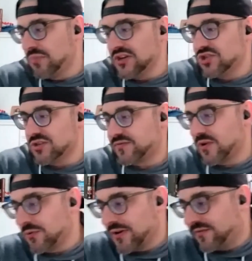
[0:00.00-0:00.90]
But just
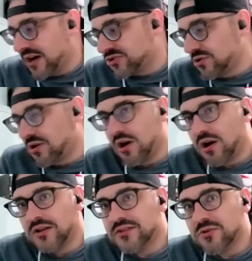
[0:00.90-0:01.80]
for a refresher
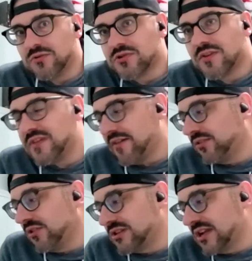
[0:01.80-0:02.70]
on the order, if you
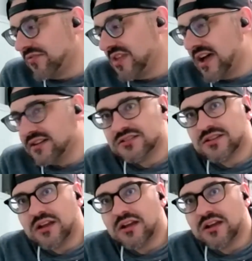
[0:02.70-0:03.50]
haven't looked at that,